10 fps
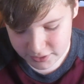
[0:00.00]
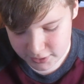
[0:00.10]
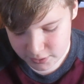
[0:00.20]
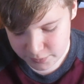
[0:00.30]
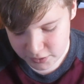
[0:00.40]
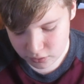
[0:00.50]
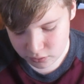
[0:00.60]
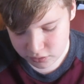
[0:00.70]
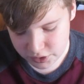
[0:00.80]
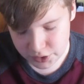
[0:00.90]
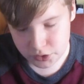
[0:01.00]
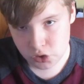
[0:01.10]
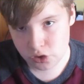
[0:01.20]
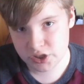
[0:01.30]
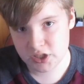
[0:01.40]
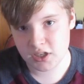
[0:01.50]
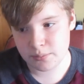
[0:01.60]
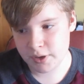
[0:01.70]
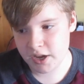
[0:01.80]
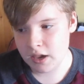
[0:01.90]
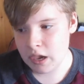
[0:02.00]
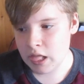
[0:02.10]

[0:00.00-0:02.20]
that he'd have been a good third choice keeper